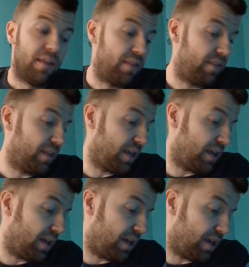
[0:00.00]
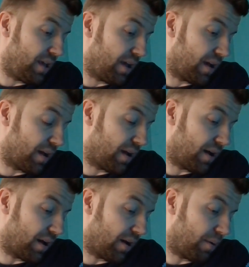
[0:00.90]
The
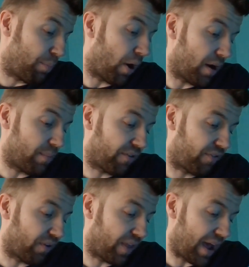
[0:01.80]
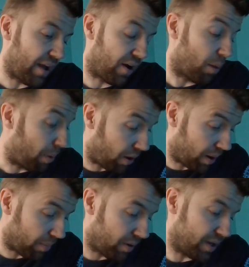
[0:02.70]
part number for that, our
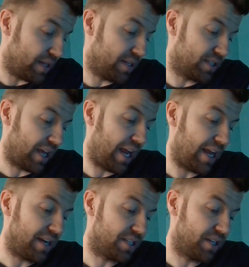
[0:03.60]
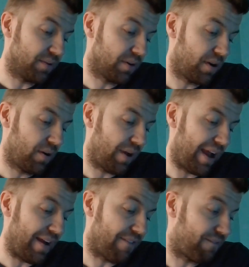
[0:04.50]
part number is
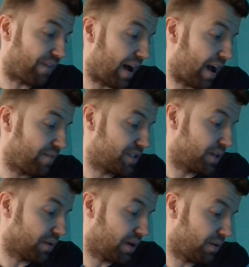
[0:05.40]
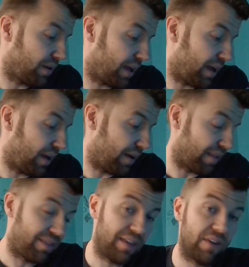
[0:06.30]
880850, and
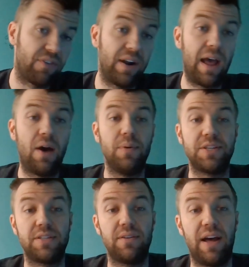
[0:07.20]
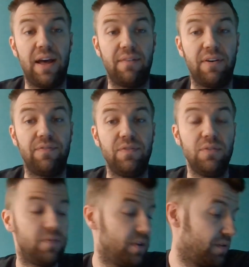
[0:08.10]
I think for now we still have a
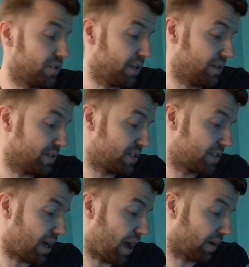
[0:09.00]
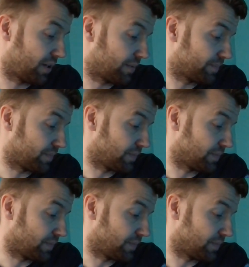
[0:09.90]
few of those in stock.